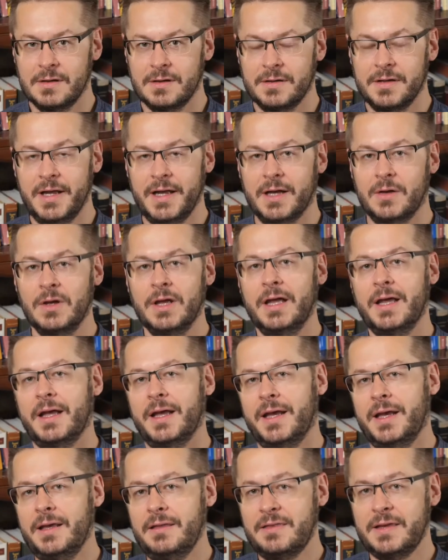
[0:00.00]
Now,
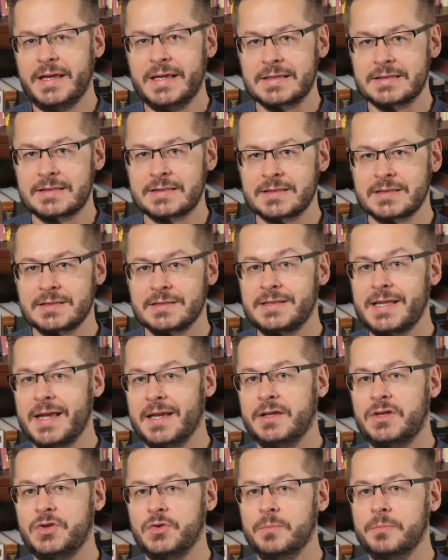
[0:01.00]
Atheists tend to